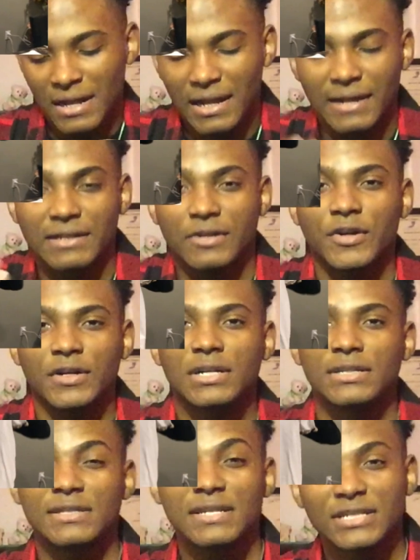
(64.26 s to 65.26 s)
like the current
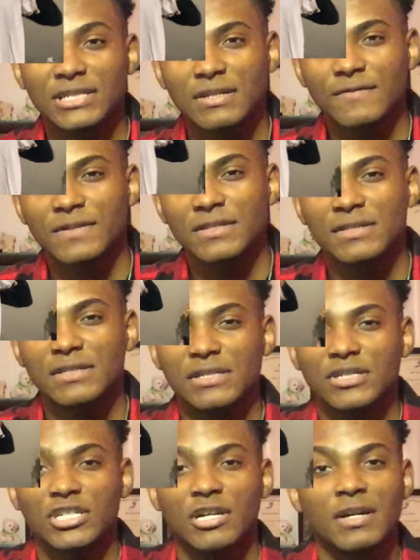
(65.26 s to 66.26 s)
condition of this
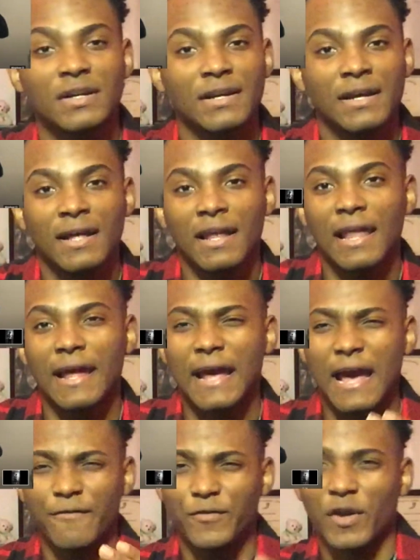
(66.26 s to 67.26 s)
t-shirt, like
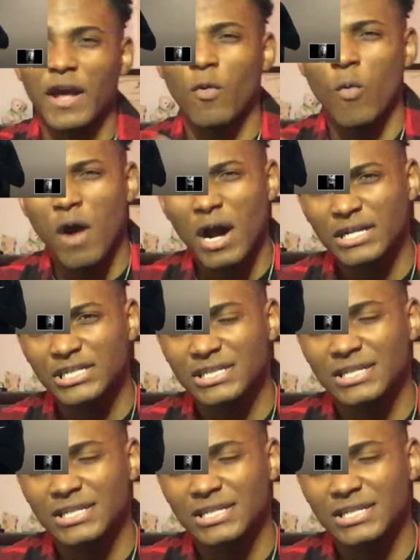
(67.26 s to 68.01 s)
after I washed